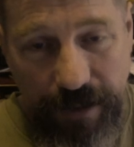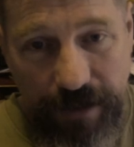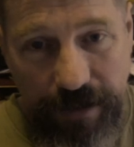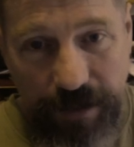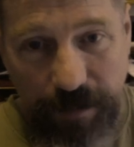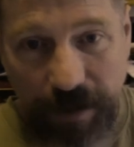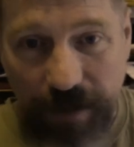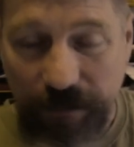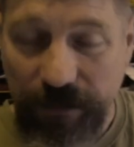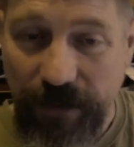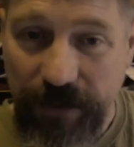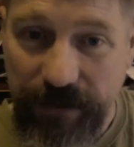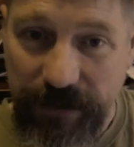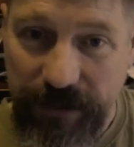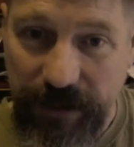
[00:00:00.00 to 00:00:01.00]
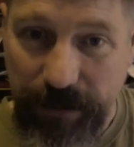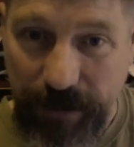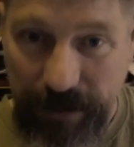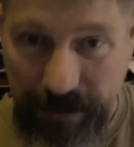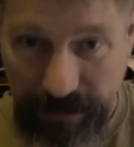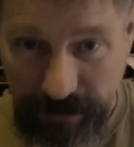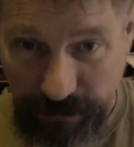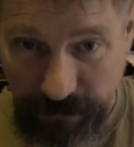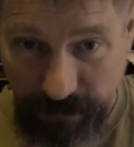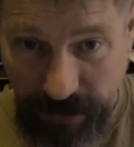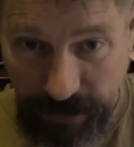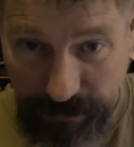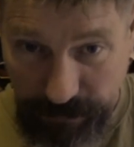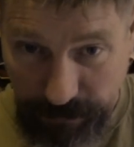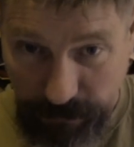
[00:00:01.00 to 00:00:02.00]
You might find that typically the 5,
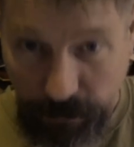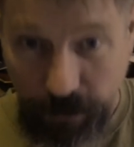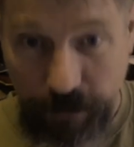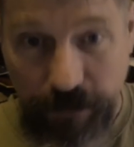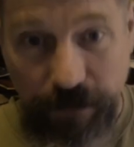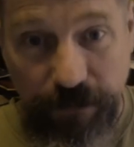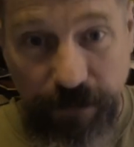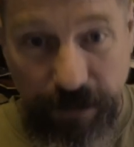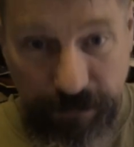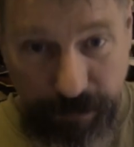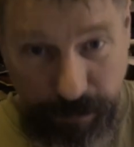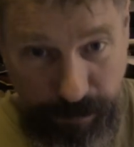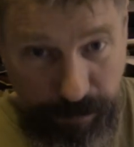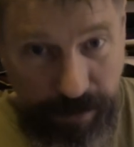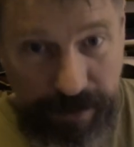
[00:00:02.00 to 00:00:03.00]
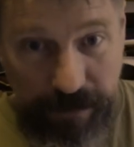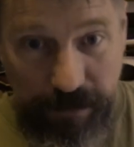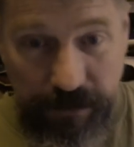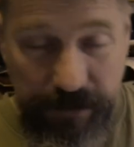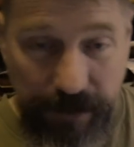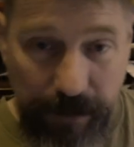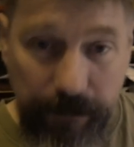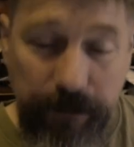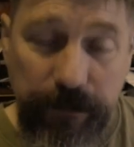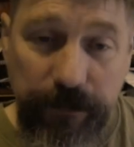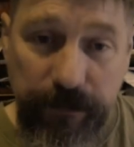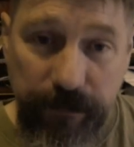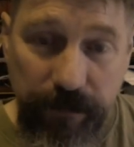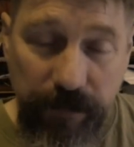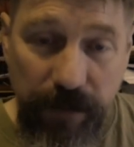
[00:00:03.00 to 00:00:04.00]
the 4 and the 3 from a regular set
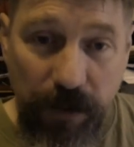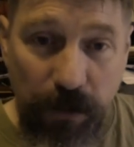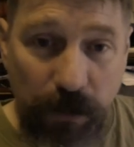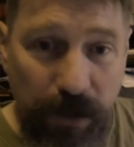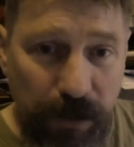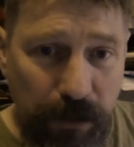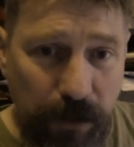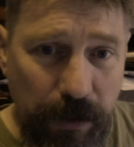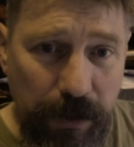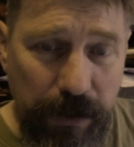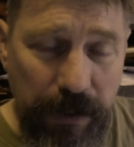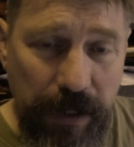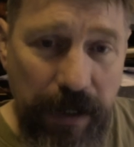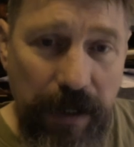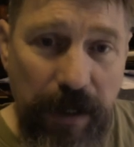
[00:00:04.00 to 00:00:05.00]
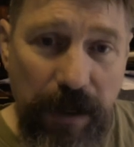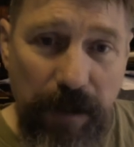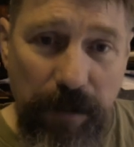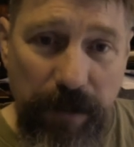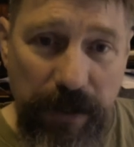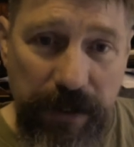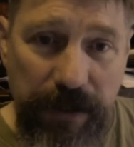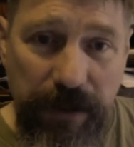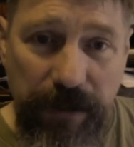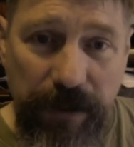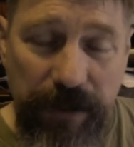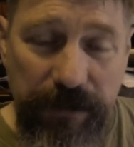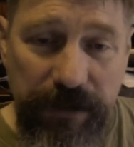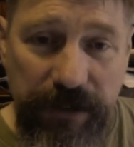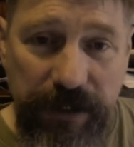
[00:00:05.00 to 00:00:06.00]
will work, but you're
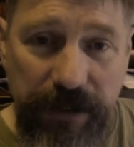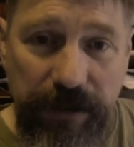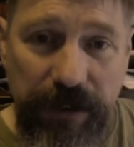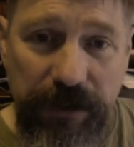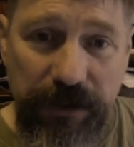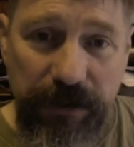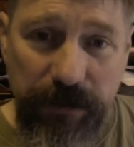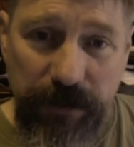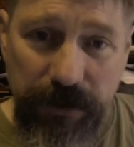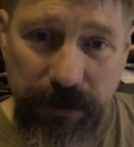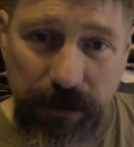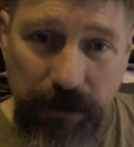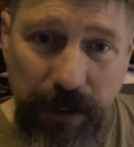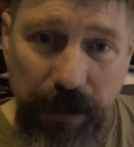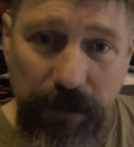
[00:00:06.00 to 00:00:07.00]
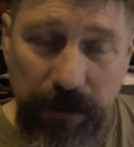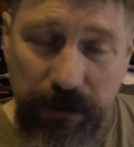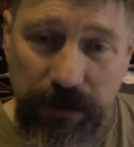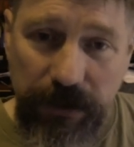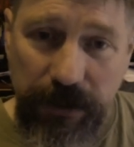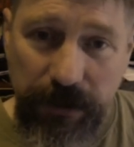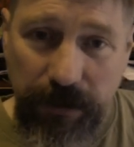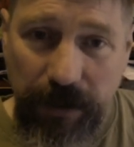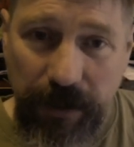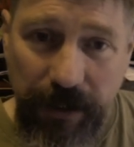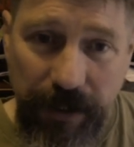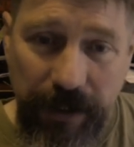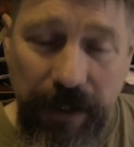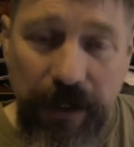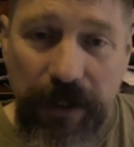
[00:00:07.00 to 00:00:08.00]
either tuning some too low or too high
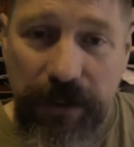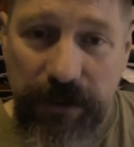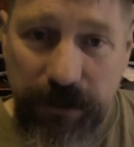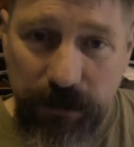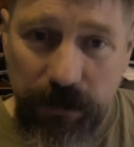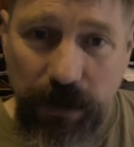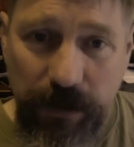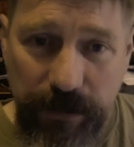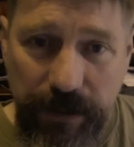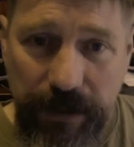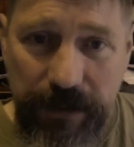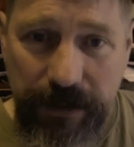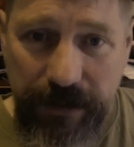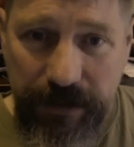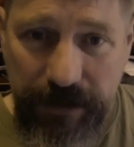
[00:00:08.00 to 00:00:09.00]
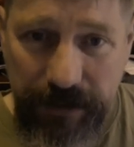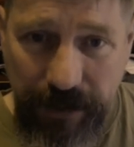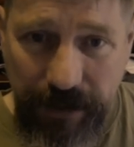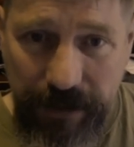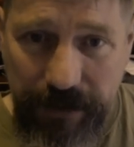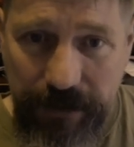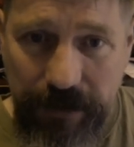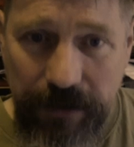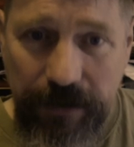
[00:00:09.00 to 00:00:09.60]
to what they're designed